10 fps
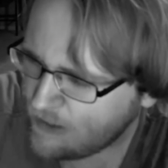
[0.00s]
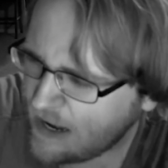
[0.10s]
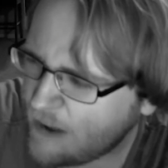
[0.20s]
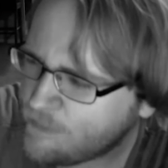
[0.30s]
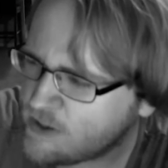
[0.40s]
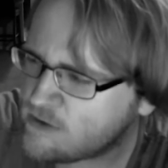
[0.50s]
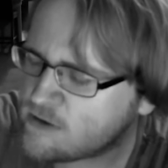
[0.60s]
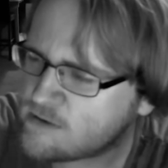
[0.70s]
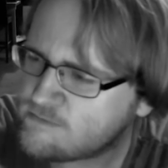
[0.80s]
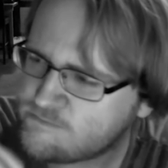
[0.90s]

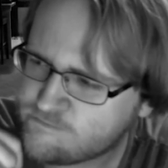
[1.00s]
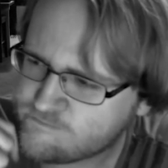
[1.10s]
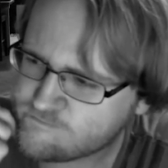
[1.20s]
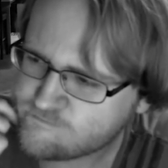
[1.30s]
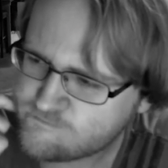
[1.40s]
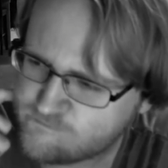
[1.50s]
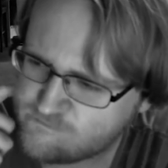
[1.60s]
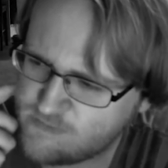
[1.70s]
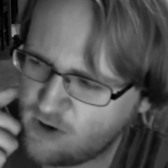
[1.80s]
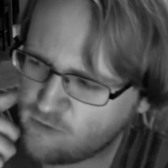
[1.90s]
popular
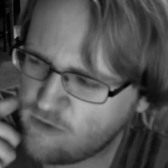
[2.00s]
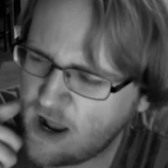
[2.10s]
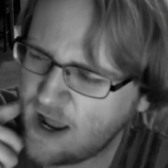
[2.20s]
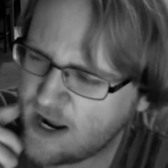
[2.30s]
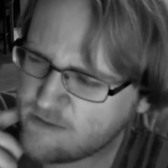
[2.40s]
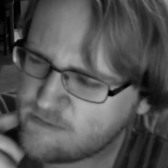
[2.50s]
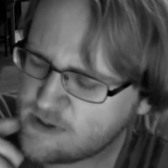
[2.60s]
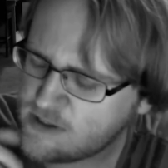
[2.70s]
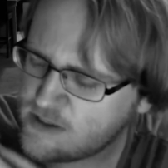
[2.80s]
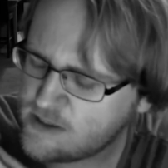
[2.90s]

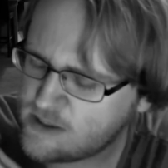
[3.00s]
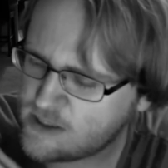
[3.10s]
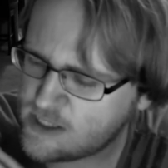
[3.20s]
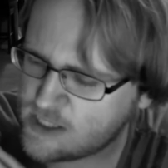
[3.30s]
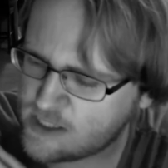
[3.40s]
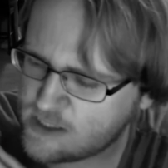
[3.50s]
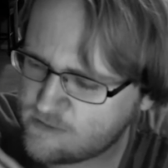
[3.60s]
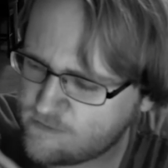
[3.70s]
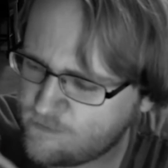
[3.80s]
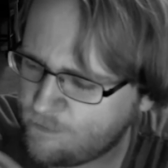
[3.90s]
rhyme
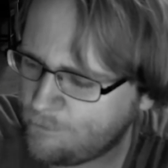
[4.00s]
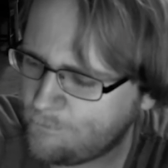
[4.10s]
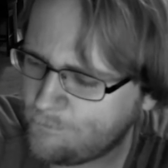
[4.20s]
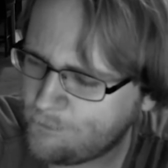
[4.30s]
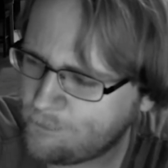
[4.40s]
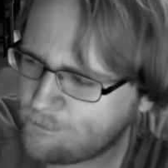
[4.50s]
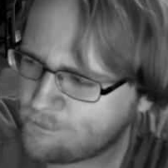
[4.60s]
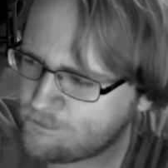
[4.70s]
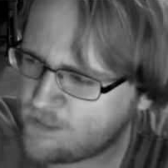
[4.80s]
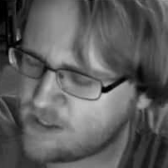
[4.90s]

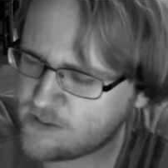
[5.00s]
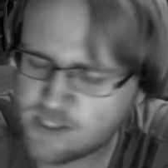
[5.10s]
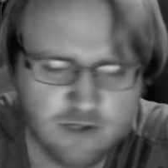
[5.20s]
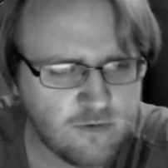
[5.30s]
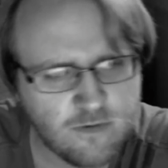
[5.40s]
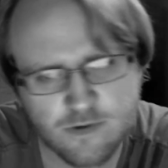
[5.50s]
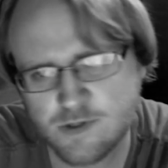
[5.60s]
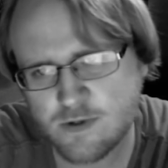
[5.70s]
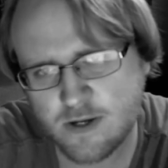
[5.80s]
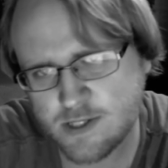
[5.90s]
in
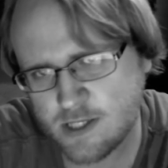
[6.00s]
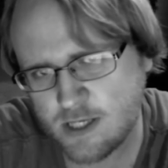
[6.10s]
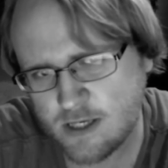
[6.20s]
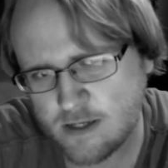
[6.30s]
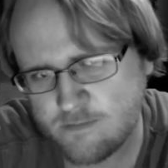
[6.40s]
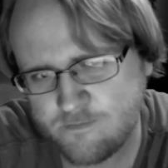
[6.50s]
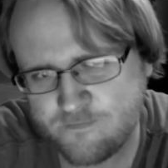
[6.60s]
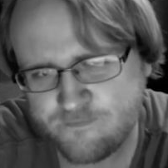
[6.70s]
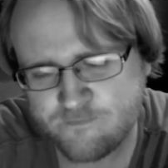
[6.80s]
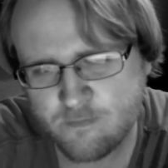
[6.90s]
schools when I was a kid,
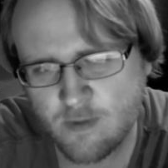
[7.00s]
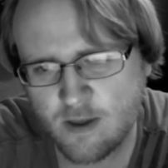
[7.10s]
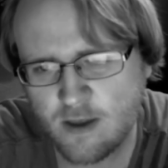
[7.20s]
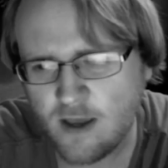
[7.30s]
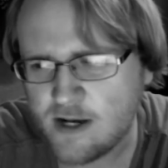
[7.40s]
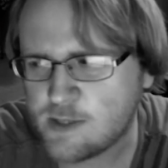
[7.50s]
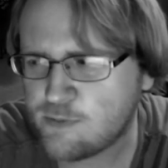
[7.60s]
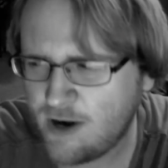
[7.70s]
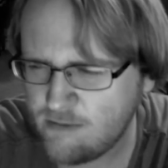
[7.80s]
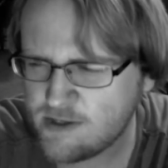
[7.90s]
and it's
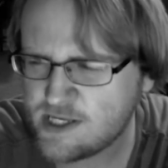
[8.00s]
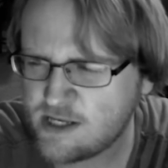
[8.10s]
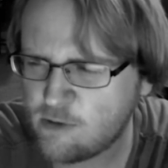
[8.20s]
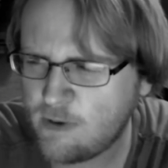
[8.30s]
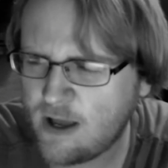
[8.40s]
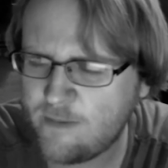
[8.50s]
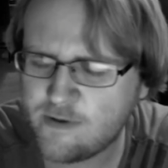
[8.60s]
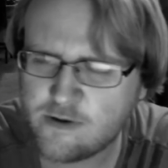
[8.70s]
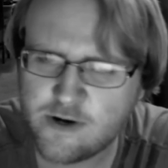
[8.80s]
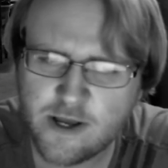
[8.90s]
probably still
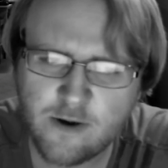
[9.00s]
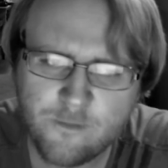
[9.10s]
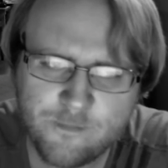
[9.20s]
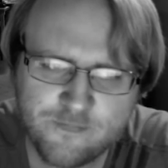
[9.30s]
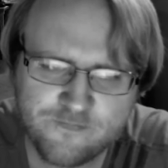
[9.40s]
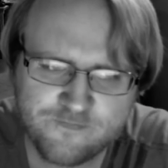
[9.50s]
popular now.